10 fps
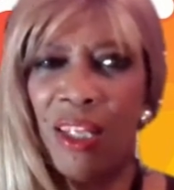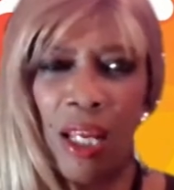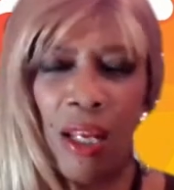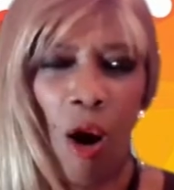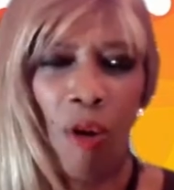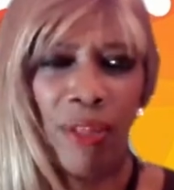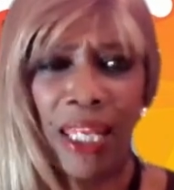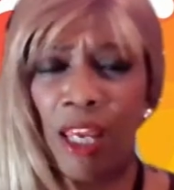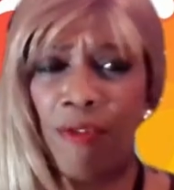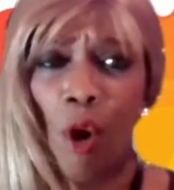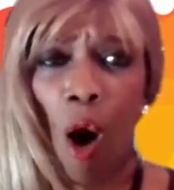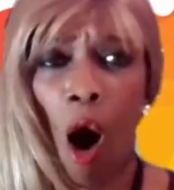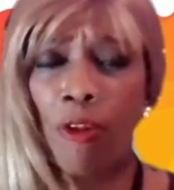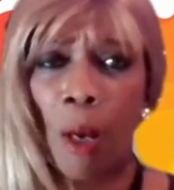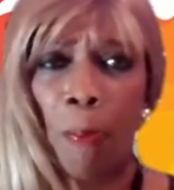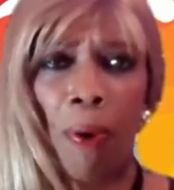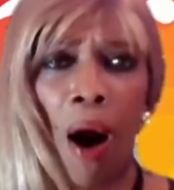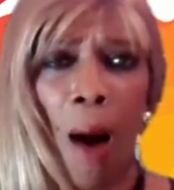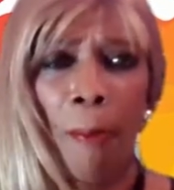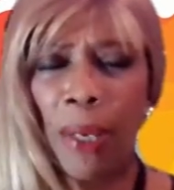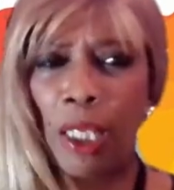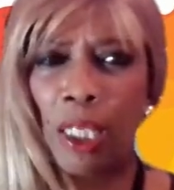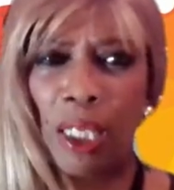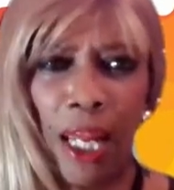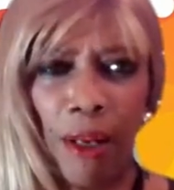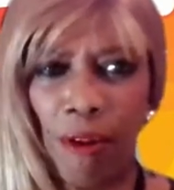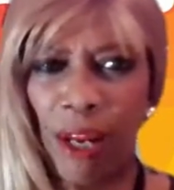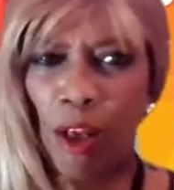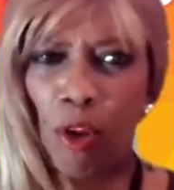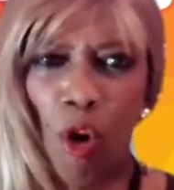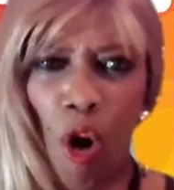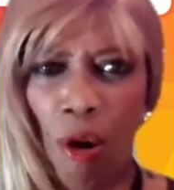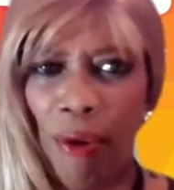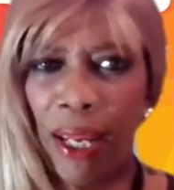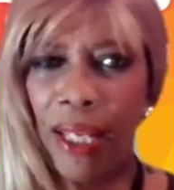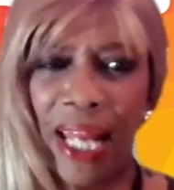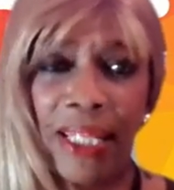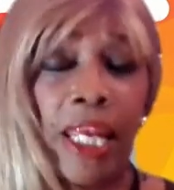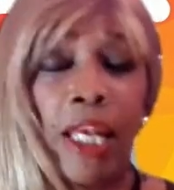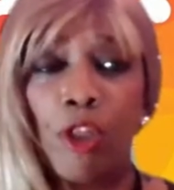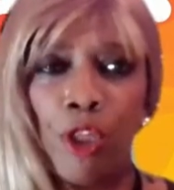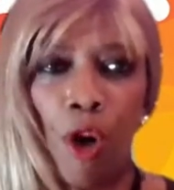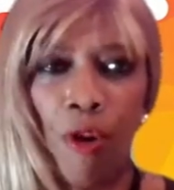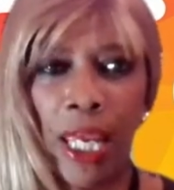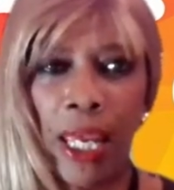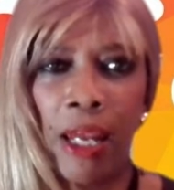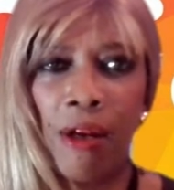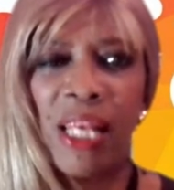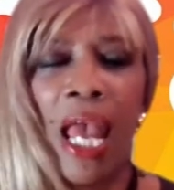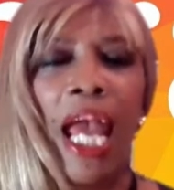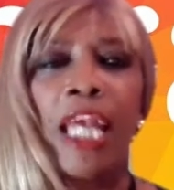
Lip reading: You know, they give you all the pomp and glitter and glory, and they tickle your ears,